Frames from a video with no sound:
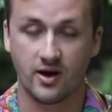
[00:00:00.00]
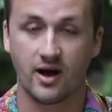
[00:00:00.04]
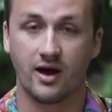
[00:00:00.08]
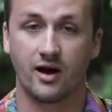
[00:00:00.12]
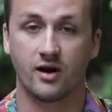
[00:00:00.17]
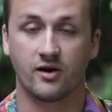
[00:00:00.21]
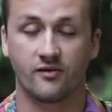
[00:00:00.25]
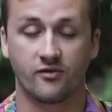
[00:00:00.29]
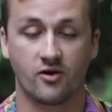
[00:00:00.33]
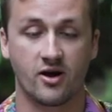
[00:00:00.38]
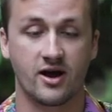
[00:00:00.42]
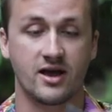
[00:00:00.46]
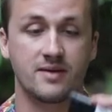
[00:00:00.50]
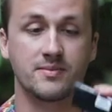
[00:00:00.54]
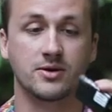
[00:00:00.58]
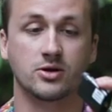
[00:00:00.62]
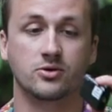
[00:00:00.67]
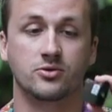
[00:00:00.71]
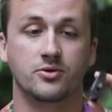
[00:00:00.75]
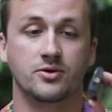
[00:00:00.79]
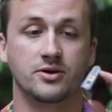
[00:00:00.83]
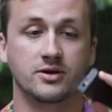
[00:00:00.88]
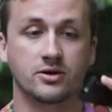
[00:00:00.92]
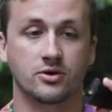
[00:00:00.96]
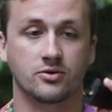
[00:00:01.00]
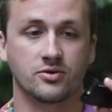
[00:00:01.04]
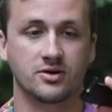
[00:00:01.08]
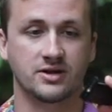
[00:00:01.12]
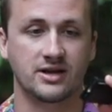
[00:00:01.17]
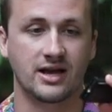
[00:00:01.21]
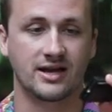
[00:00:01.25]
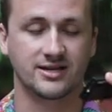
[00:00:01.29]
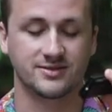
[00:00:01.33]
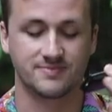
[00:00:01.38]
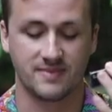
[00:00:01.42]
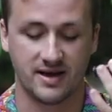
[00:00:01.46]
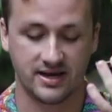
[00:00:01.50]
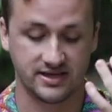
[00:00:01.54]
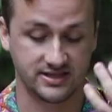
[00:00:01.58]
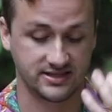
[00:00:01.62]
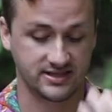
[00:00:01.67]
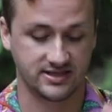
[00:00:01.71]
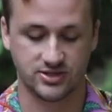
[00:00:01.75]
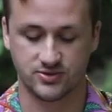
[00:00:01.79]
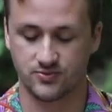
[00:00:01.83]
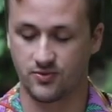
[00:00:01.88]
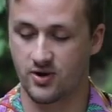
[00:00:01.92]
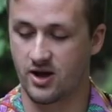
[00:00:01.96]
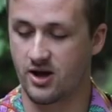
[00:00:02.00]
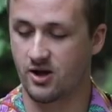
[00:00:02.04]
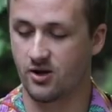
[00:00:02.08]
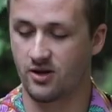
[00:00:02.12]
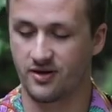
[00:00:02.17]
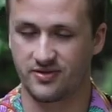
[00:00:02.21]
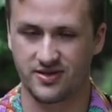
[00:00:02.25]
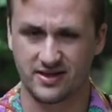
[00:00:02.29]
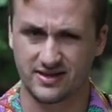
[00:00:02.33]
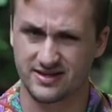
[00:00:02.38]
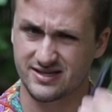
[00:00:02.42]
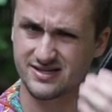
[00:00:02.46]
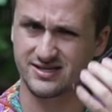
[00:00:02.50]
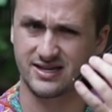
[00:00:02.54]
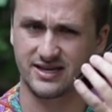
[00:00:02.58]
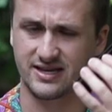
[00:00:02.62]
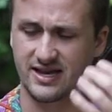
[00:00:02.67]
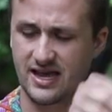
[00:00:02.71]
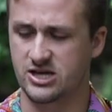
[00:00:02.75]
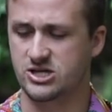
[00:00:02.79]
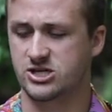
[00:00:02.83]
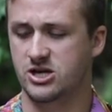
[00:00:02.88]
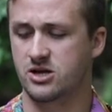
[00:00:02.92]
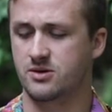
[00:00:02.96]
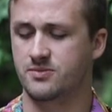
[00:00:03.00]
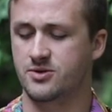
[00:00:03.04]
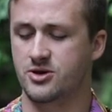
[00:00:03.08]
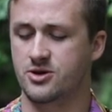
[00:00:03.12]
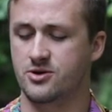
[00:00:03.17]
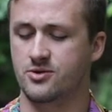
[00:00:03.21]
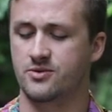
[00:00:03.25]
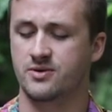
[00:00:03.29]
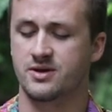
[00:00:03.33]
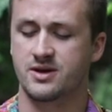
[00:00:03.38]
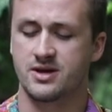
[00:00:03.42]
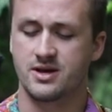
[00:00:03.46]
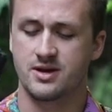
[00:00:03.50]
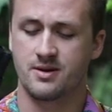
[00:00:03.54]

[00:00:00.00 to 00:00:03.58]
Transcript: However, I am including a green gas magazine as well. I think this is like KJW,